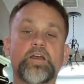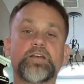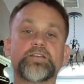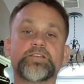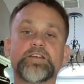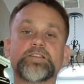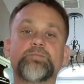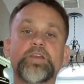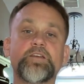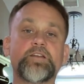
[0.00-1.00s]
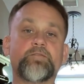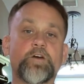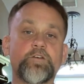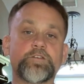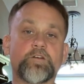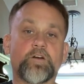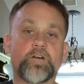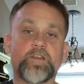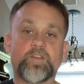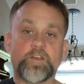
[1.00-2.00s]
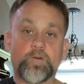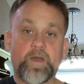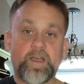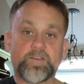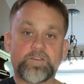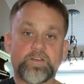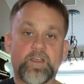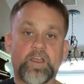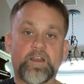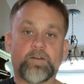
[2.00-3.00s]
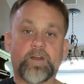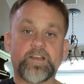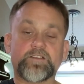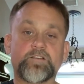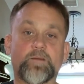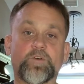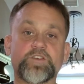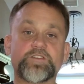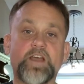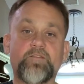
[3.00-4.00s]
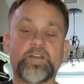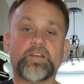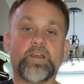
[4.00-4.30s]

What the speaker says: 6 million of those are in the US, and it ranks number 7